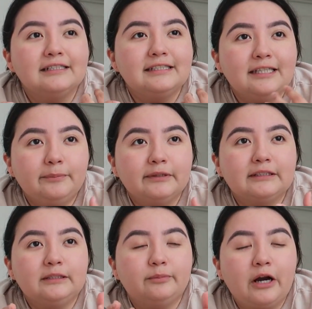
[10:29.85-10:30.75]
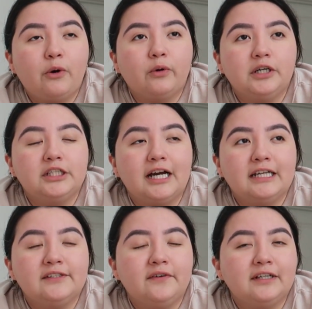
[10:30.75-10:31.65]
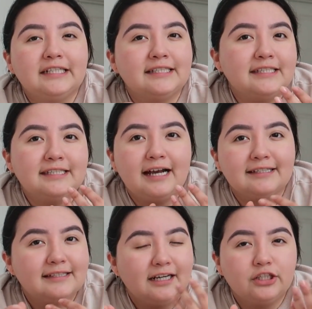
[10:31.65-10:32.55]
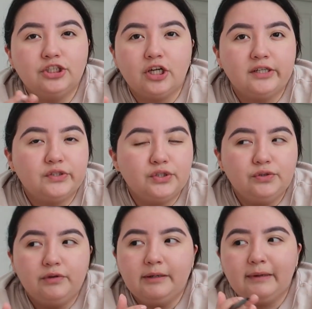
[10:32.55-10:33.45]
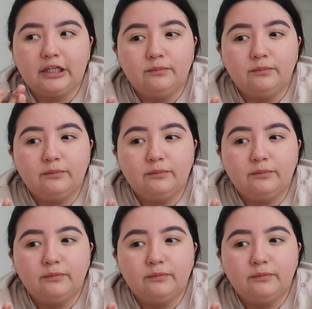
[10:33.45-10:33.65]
typically prioritize very easy tasks that I could just do in my